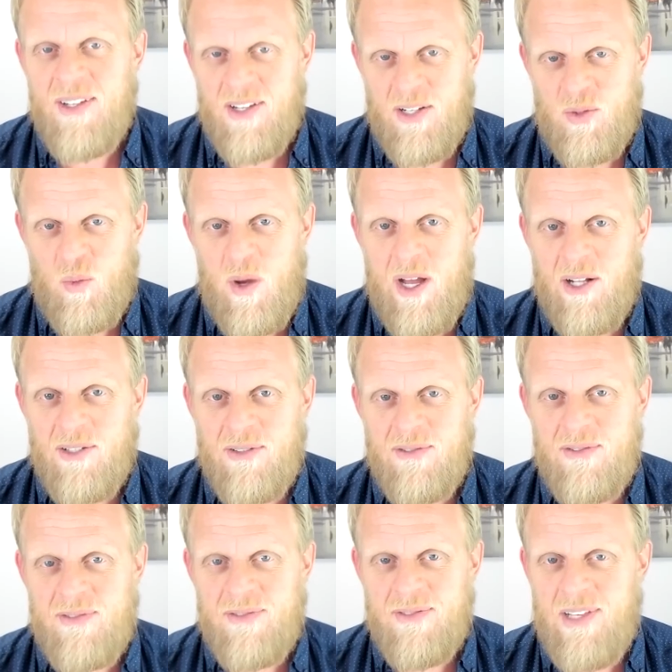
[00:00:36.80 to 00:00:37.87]
as well.
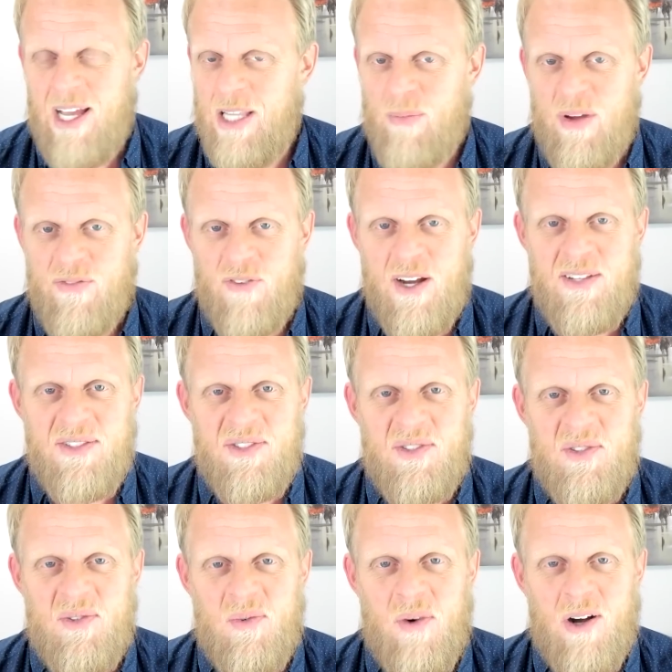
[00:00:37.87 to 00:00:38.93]
Hello my
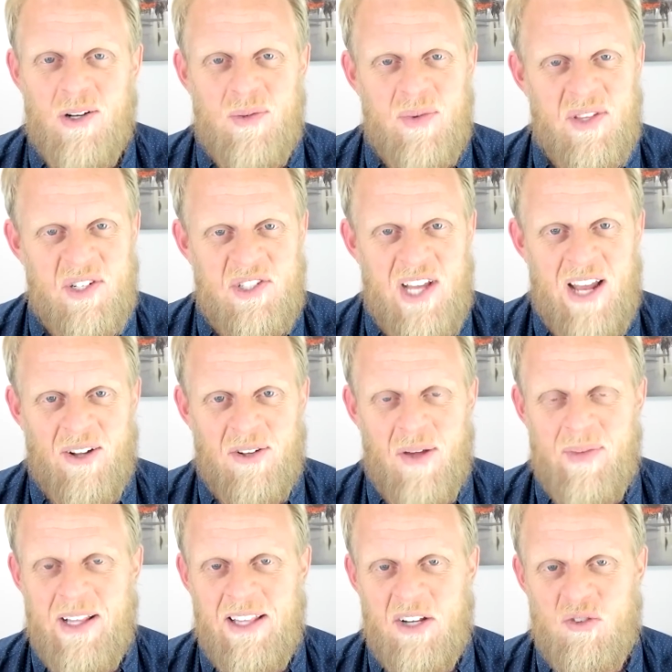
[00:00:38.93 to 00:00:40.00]
friends, welcome to the channel. I'm
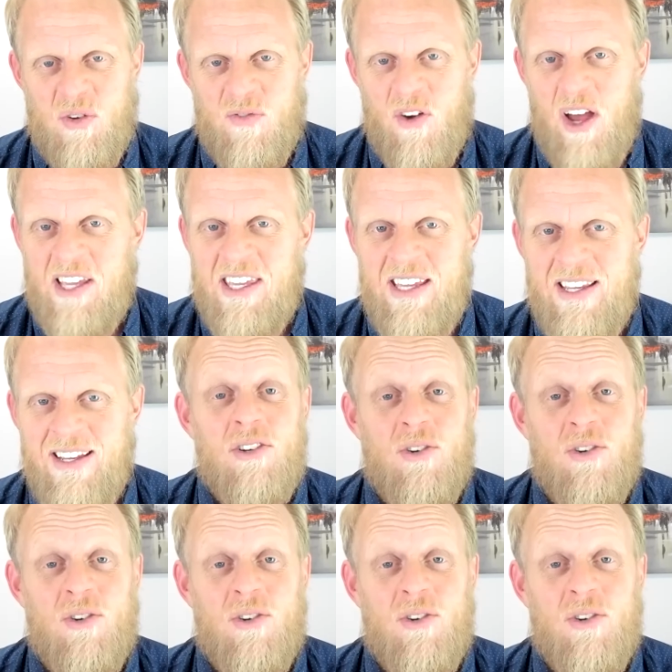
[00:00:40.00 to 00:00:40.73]
the Electric Viking.